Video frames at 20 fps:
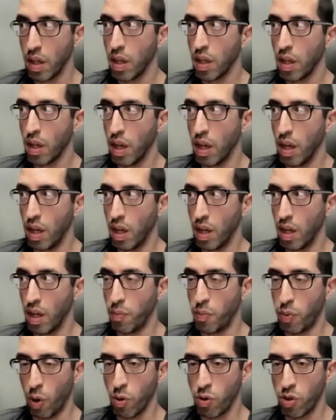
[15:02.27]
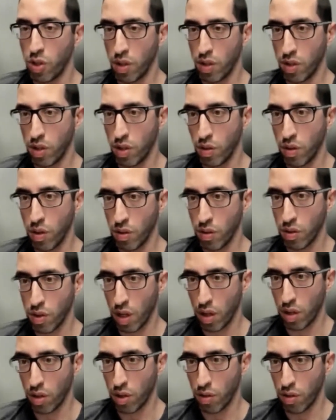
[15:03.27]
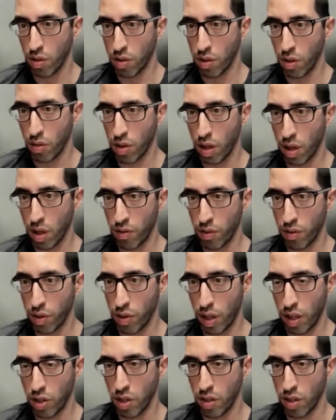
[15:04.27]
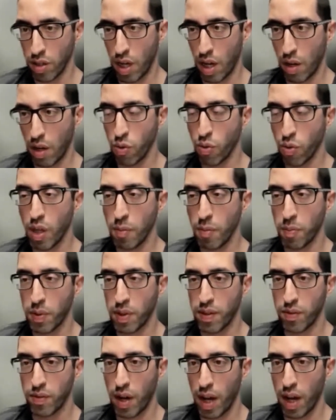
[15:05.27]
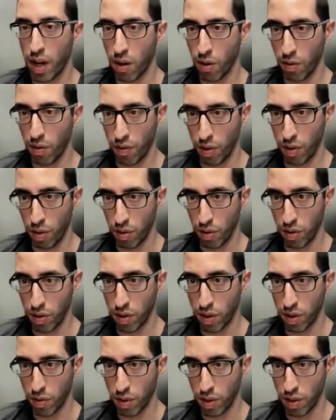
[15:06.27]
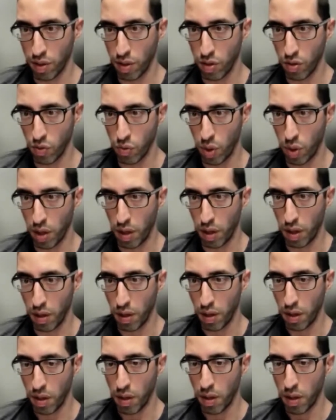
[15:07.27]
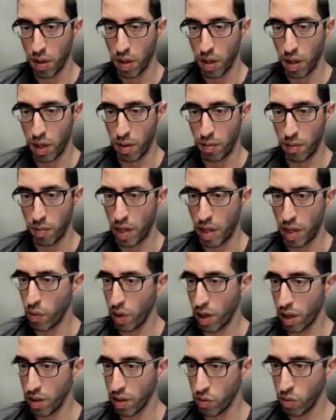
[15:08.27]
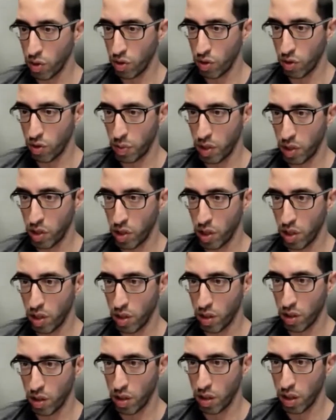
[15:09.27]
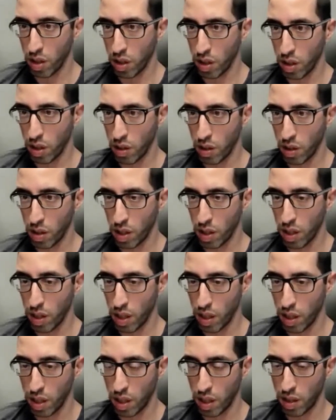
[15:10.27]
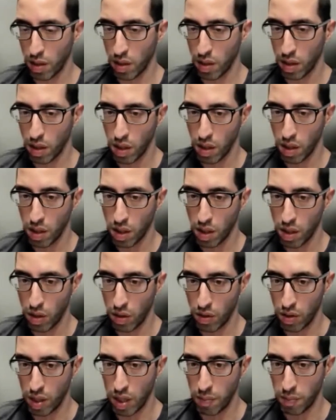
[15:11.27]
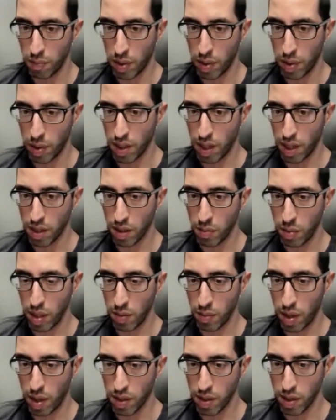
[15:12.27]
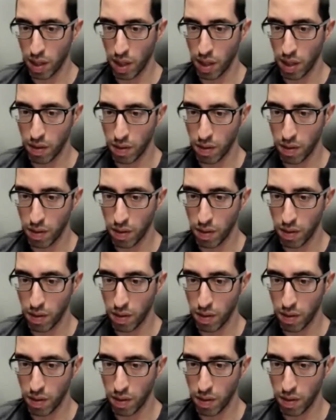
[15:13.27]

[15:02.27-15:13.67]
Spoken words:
approaches to those kind of rotations and how to keep track of those secrets as well. Anyone else wants to pinch in on the impact size and minimizing it?